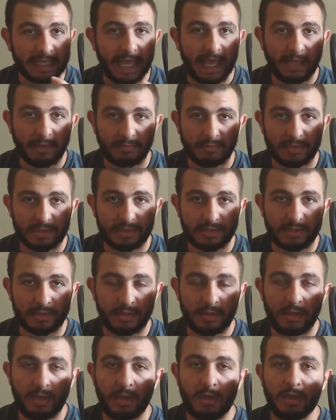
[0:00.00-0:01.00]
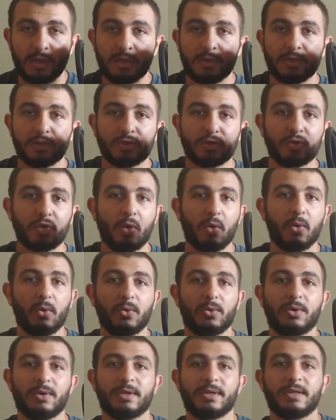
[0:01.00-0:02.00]
games.
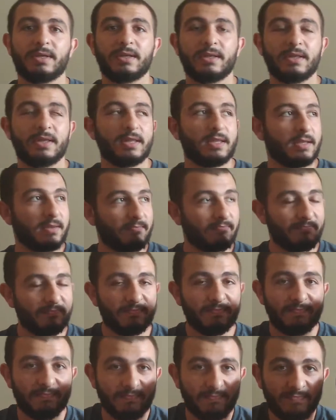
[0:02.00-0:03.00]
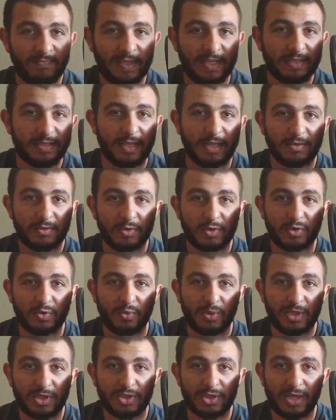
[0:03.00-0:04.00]
So Nintendo
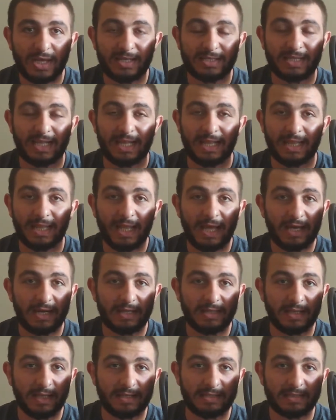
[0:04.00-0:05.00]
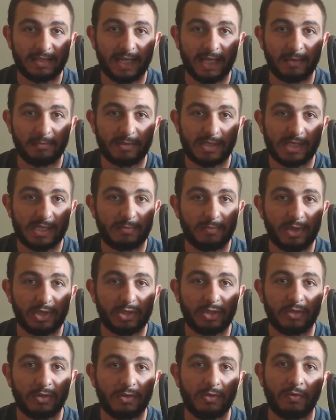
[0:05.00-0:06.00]
Switch has a lot of nice games,
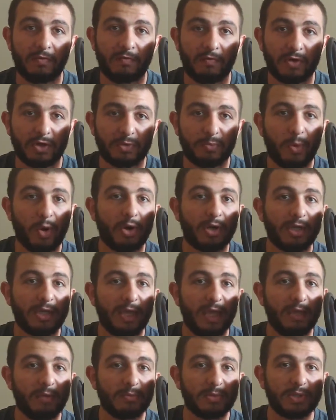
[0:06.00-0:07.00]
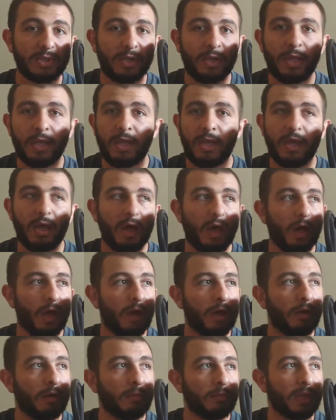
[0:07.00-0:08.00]
especially their first party games,
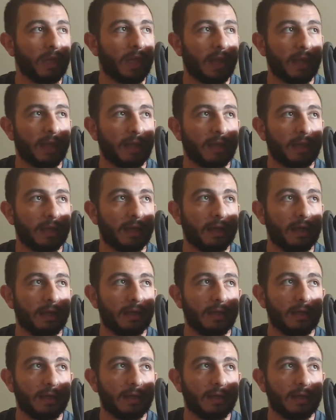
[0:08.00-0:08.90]
like